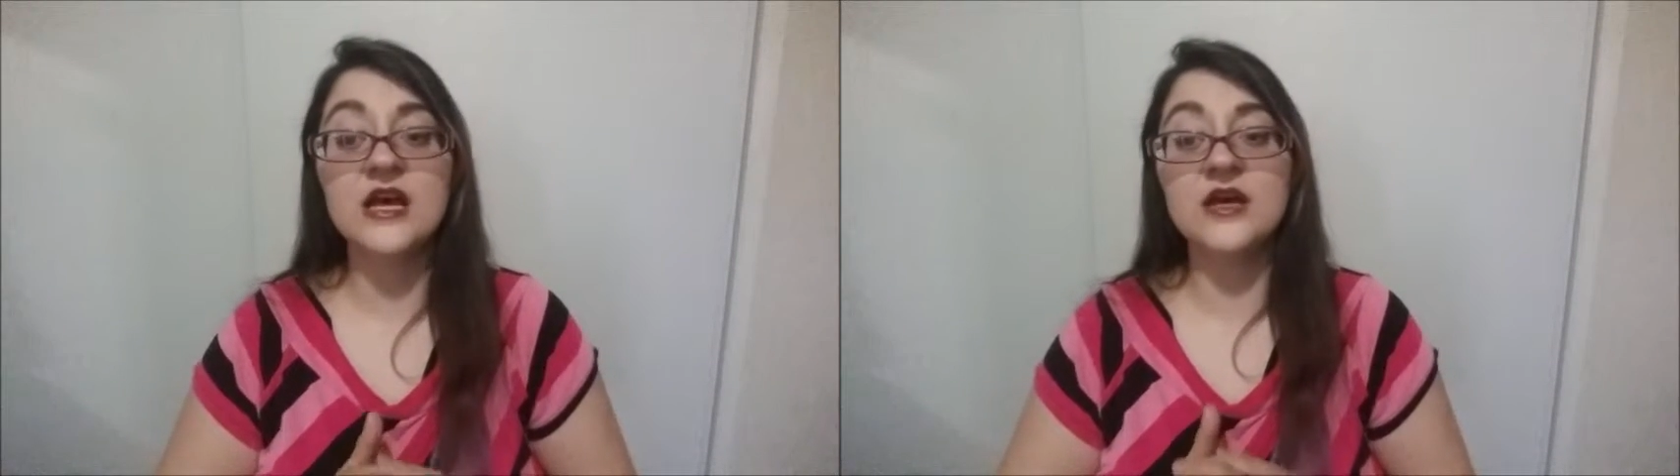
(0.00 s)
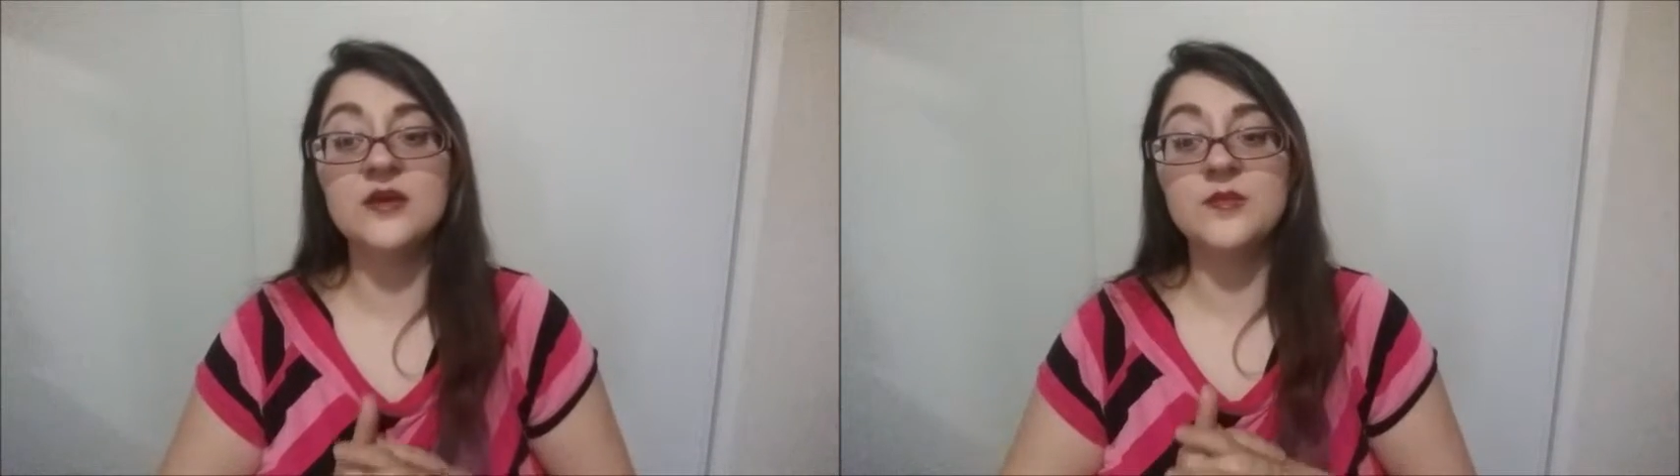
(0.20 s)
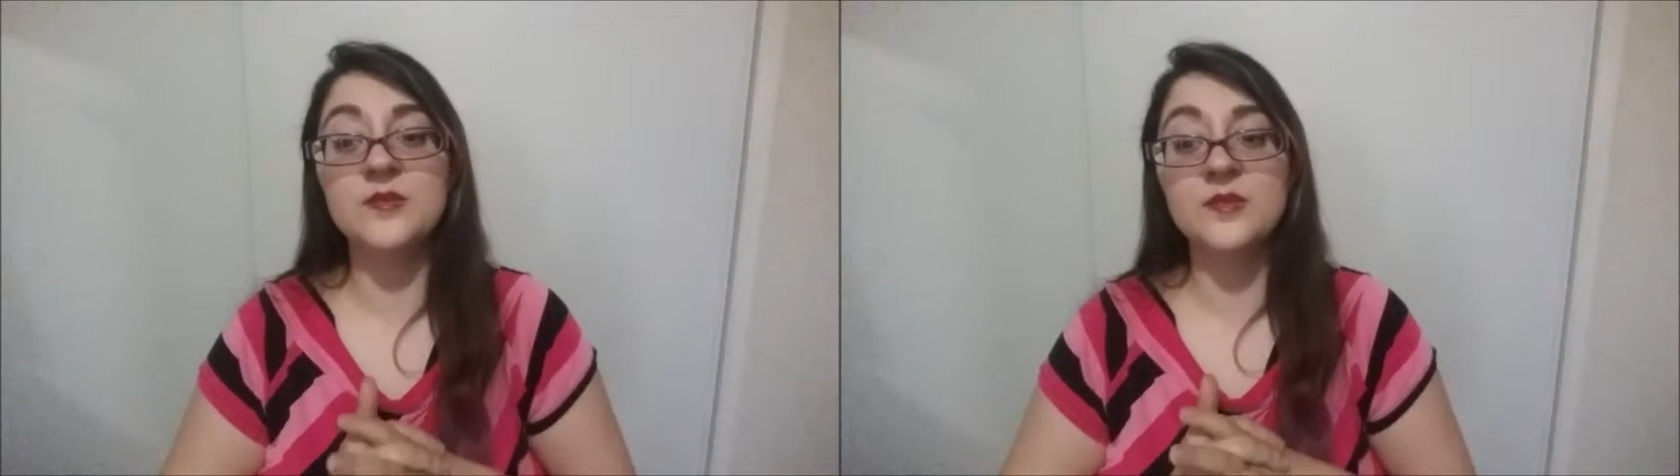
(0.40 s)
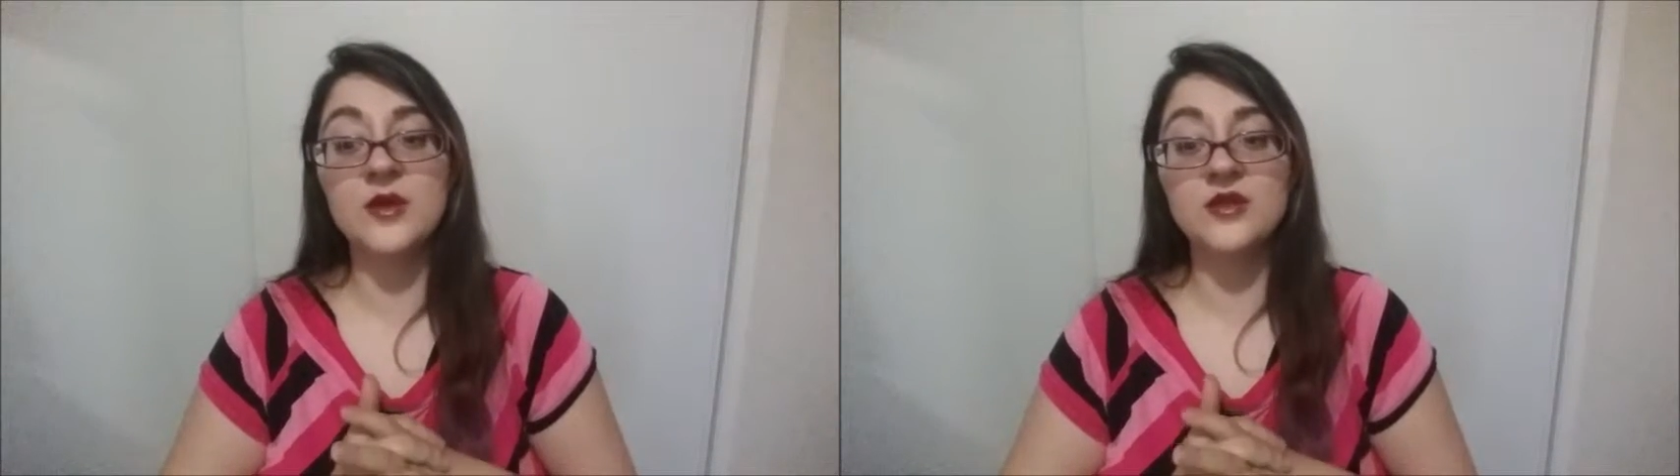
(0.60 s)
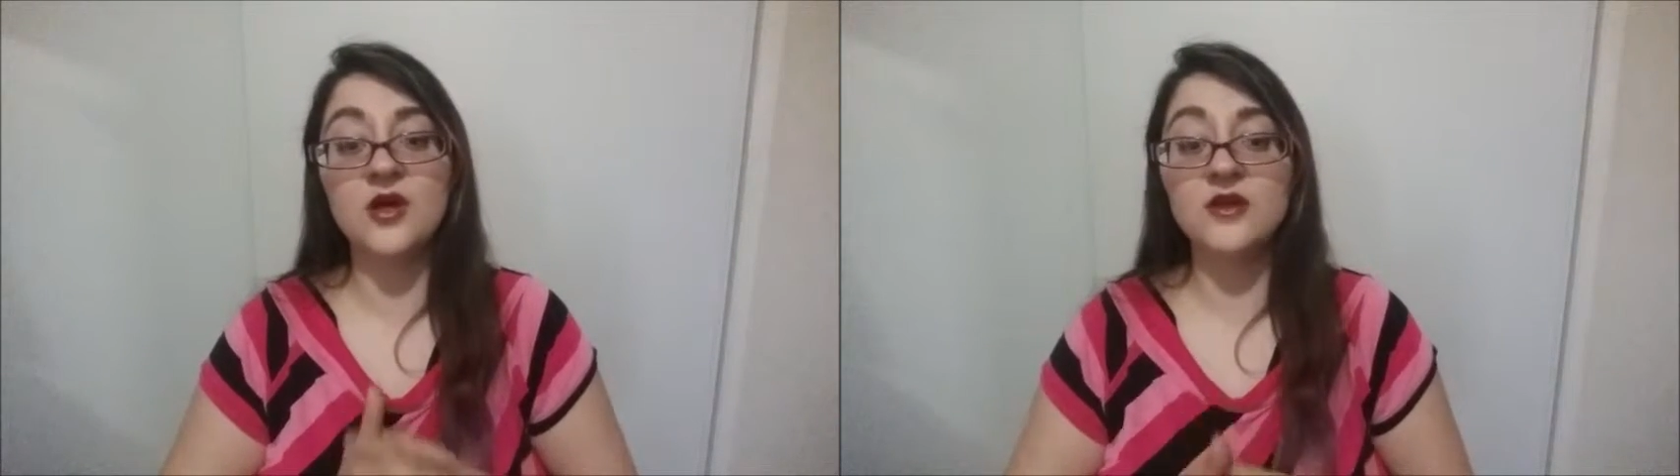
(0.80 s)
um,
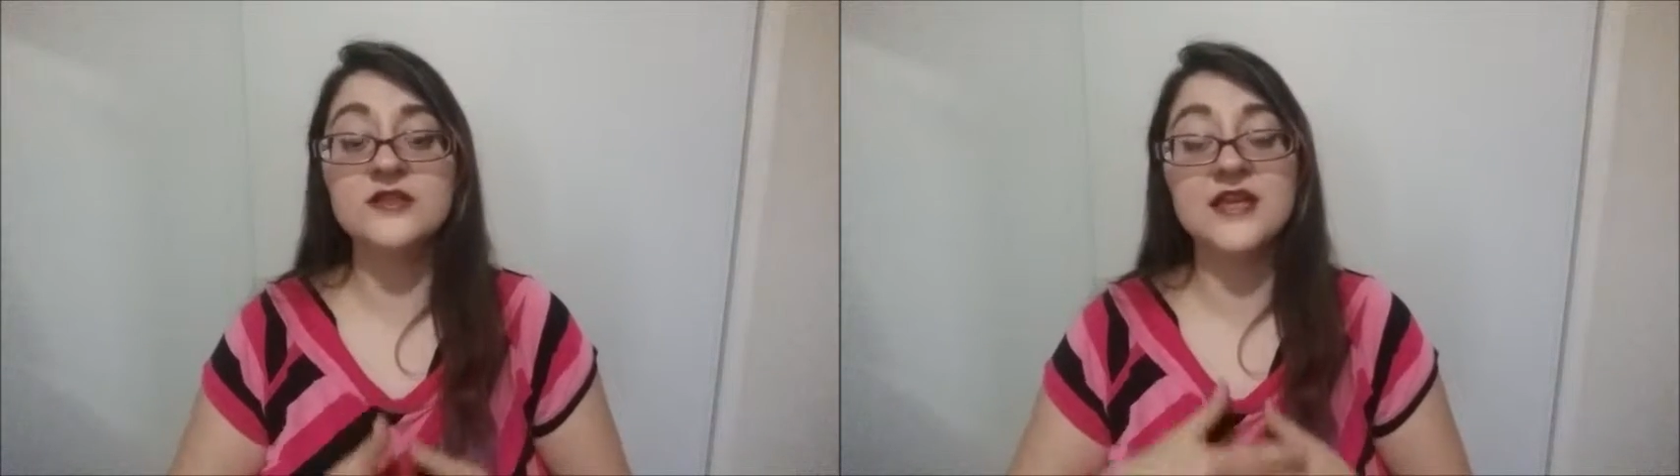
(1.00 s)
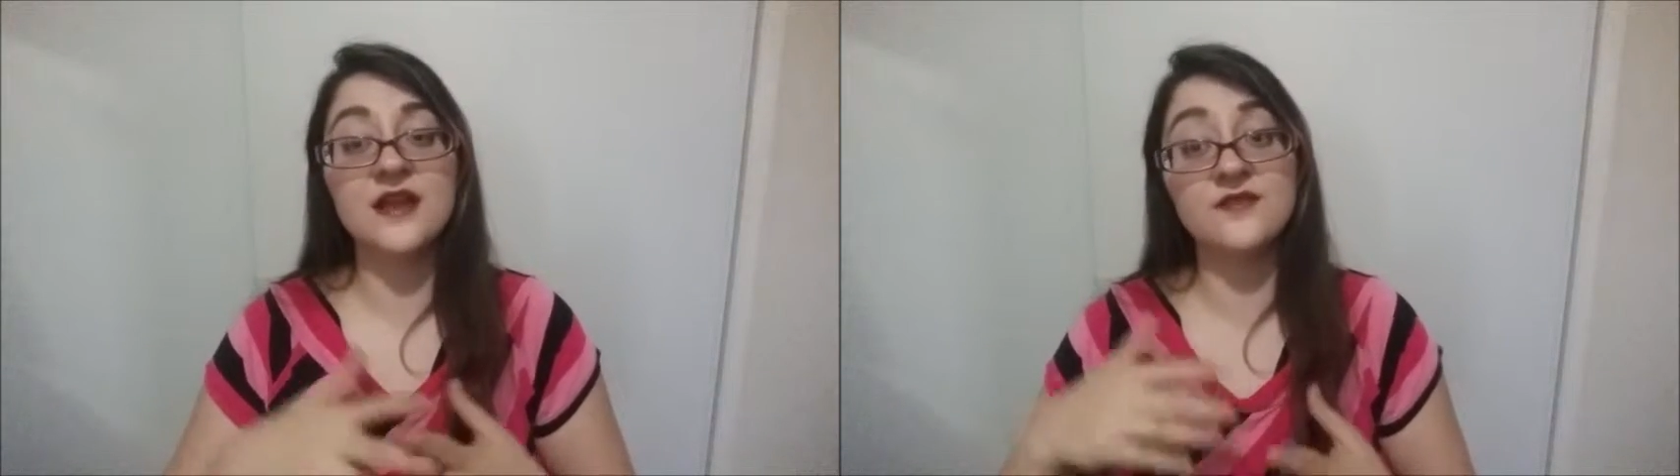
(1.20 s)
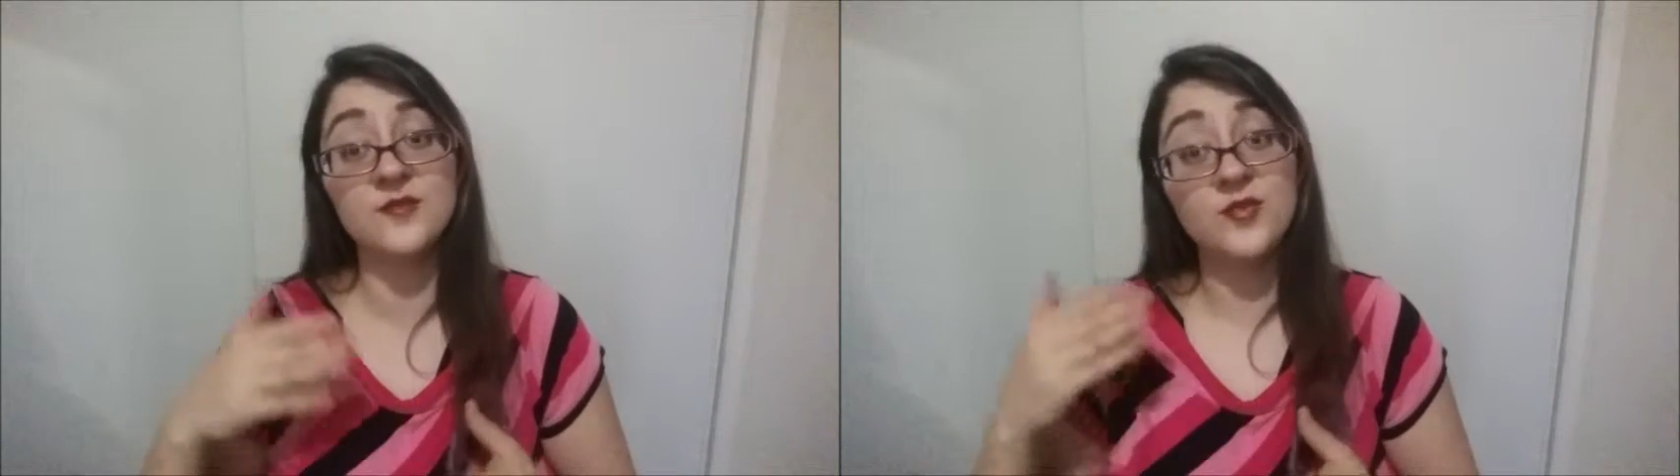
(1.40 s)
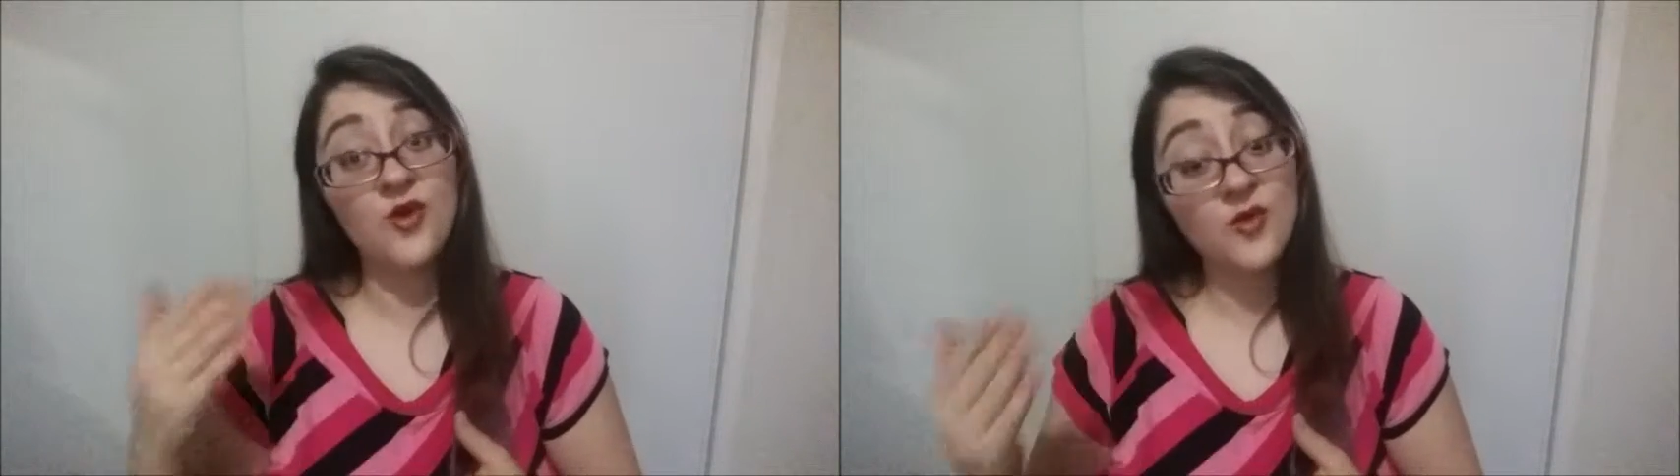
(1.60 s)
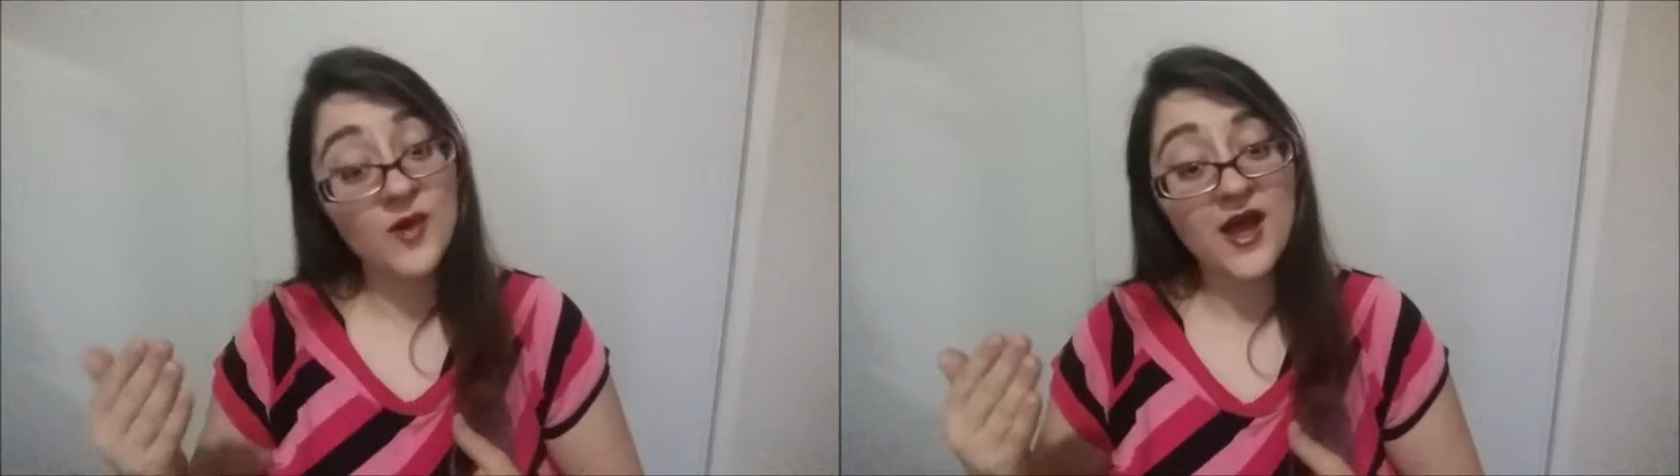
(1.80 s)
alongside of the
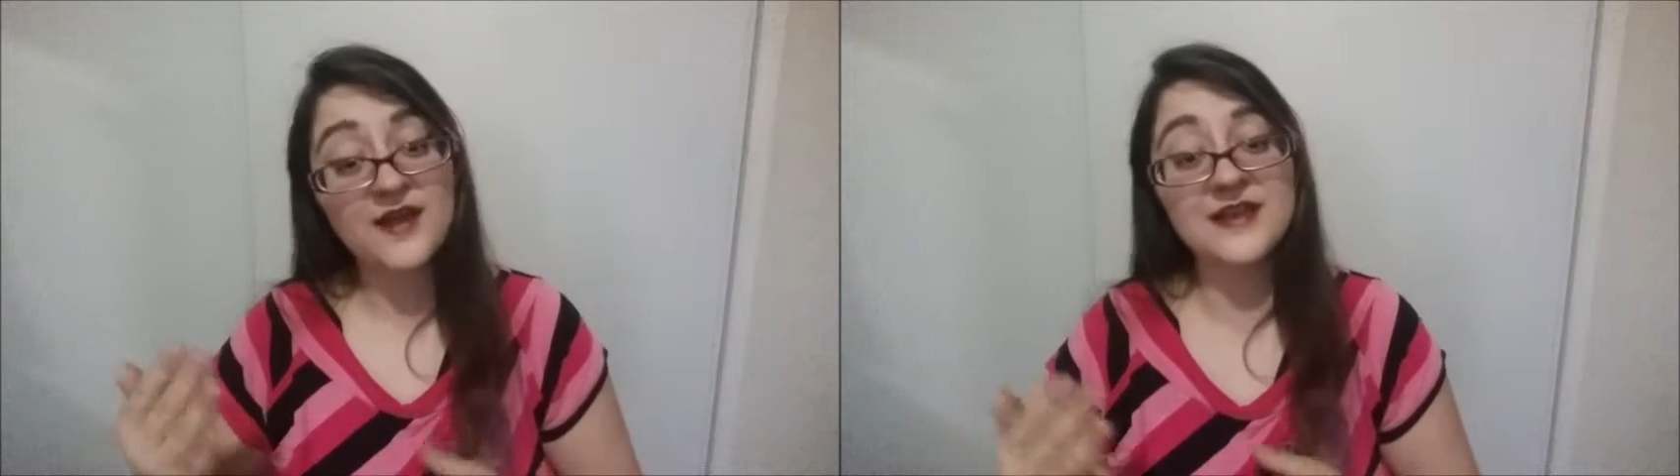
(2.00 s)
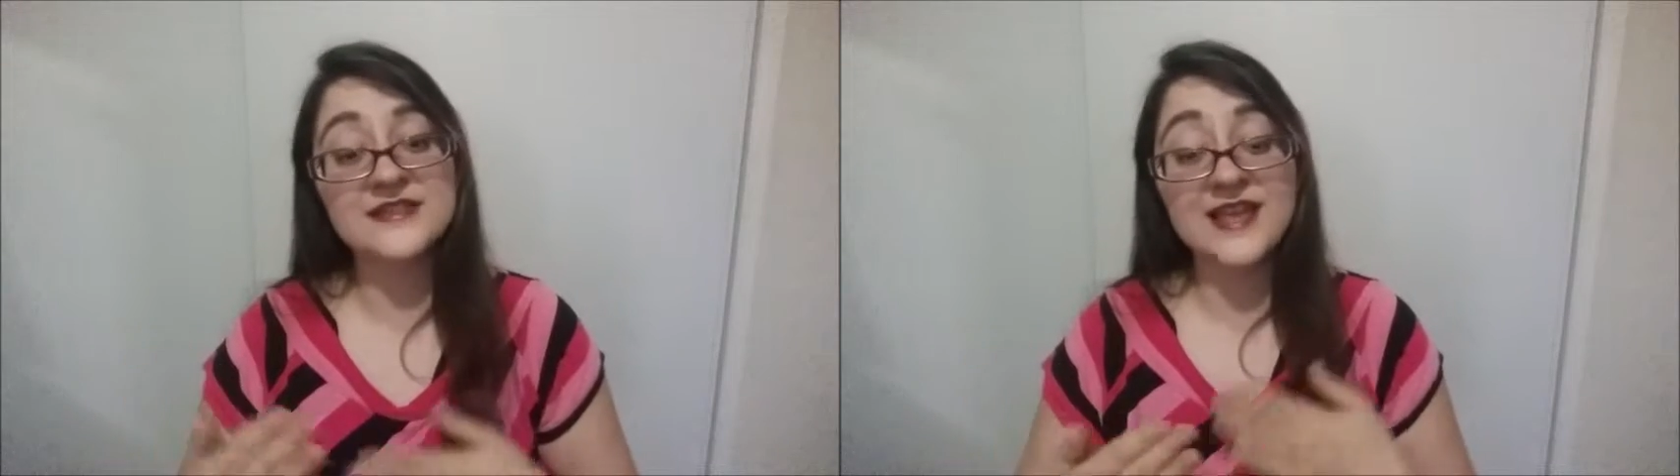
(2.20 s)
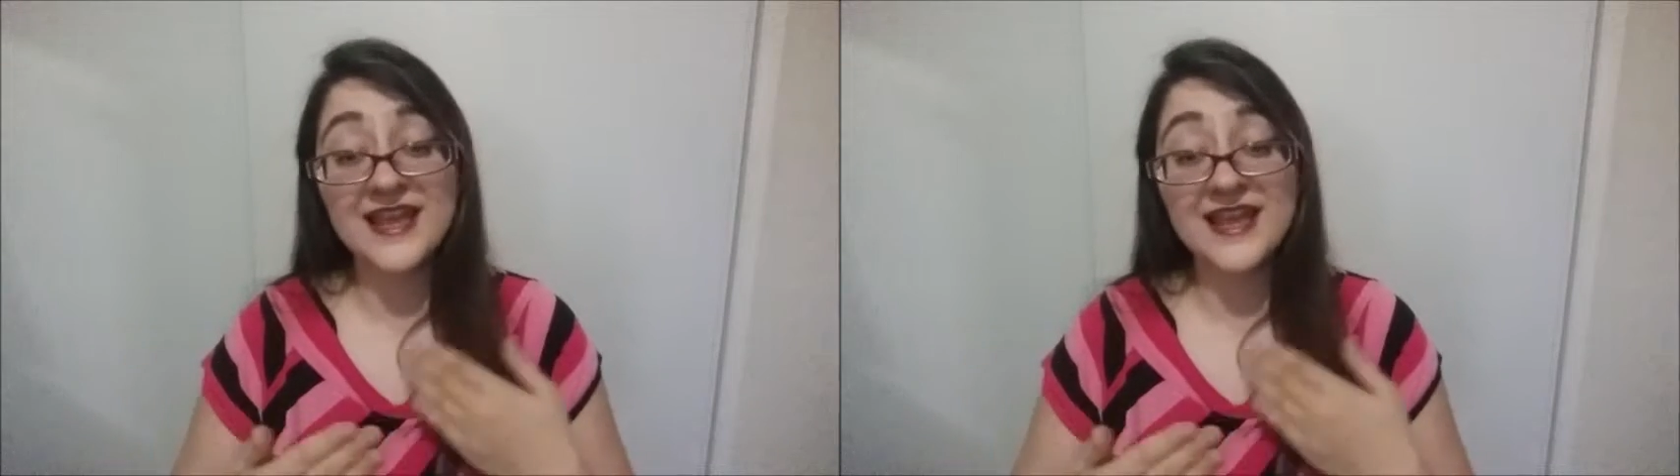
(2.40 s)
probiotics